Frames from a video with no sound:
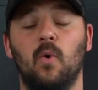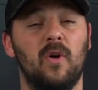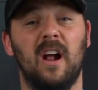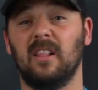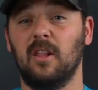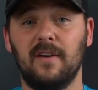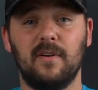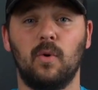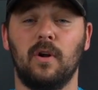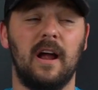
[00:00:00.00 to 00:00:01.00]
whether I love
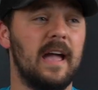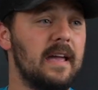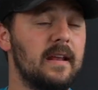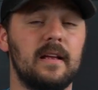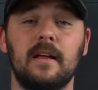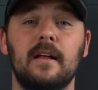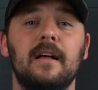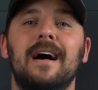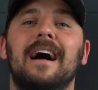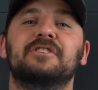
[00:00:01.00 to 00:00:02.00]
it, whether I hate it.
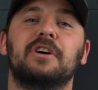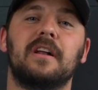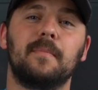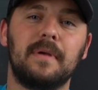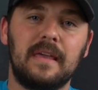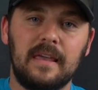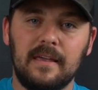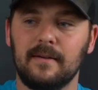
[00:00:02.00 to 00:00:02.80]
I try to be